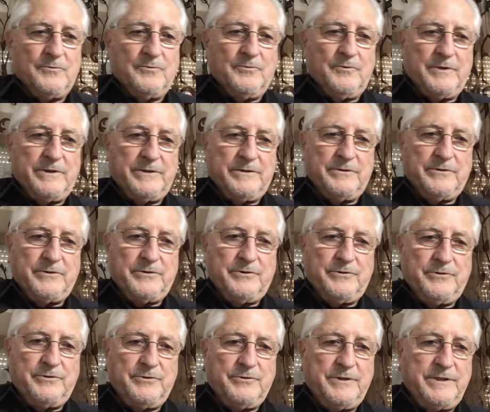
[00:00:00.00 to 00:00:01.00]
Will
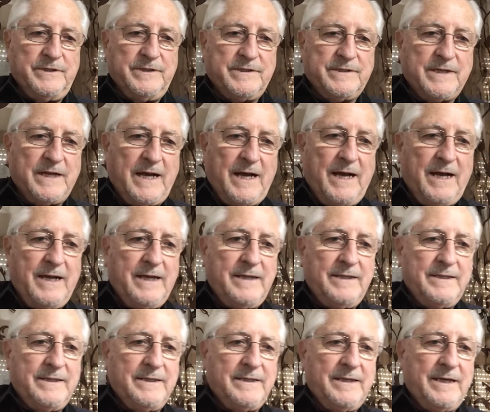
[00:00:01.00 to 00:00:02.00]
you
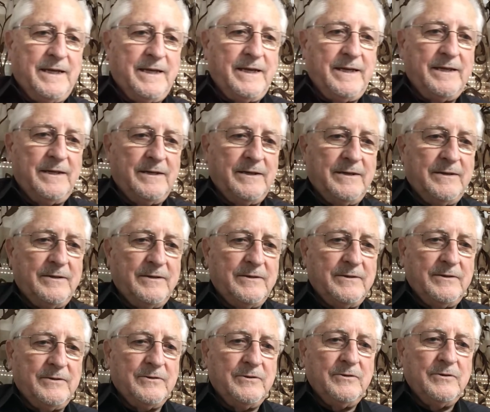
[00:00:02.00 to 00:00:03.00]
decide now
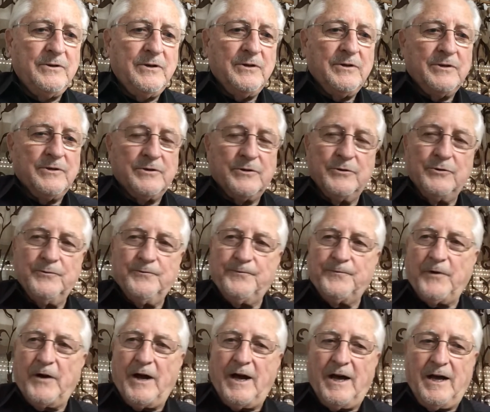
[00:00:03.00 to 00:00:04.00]
to
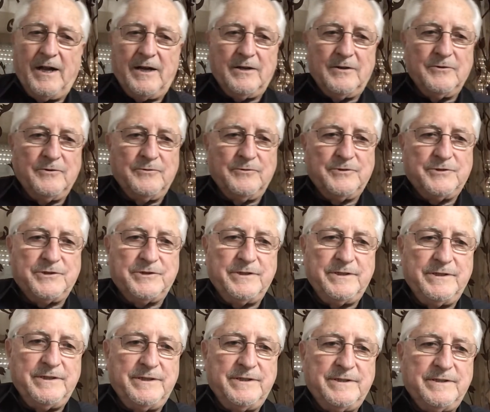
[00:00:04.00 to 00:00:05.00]
follow
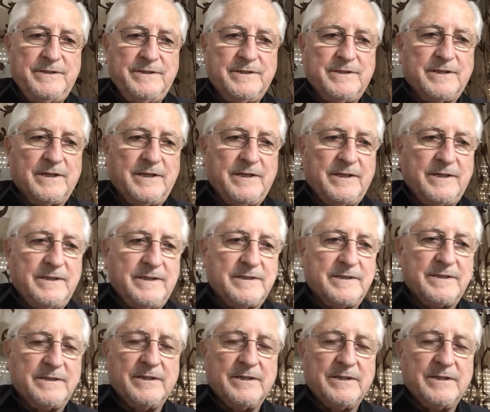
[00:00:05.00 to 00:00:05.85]
Jesus?